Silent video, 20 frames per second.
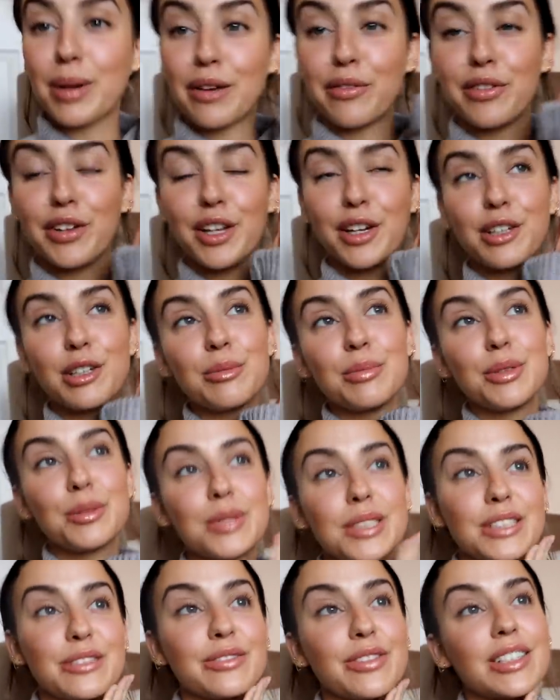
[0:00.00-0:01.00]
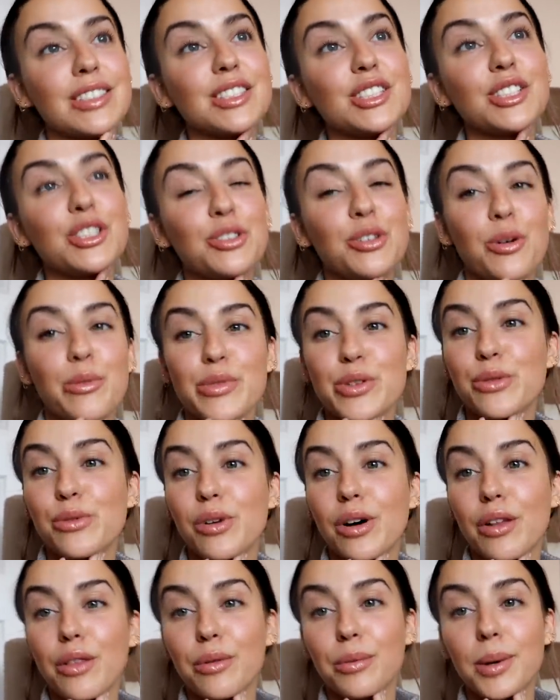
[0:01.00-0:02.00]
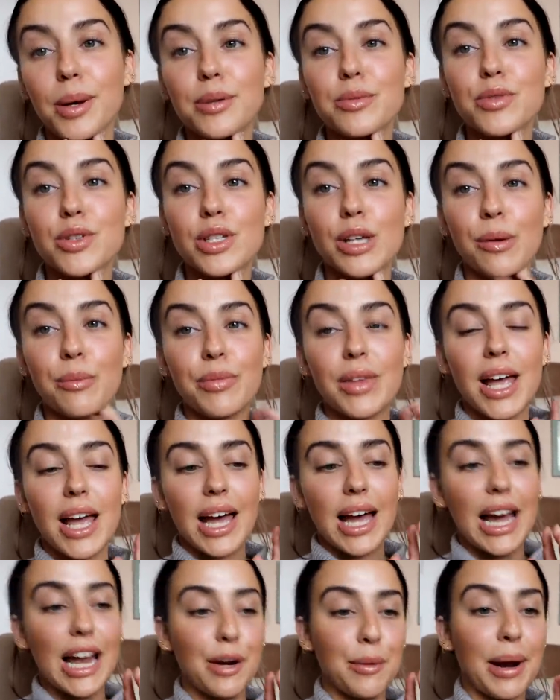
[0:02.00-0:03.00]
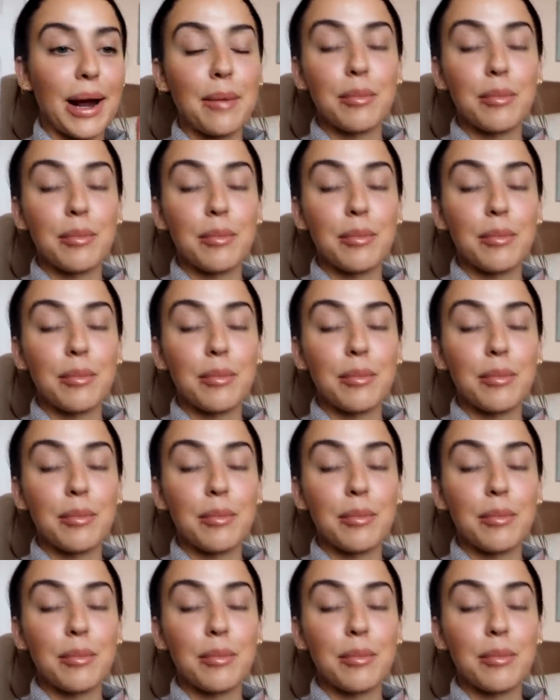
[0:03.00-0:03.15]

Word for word: but I feel like it'll be really fun to do homeschool on the road. So anyway,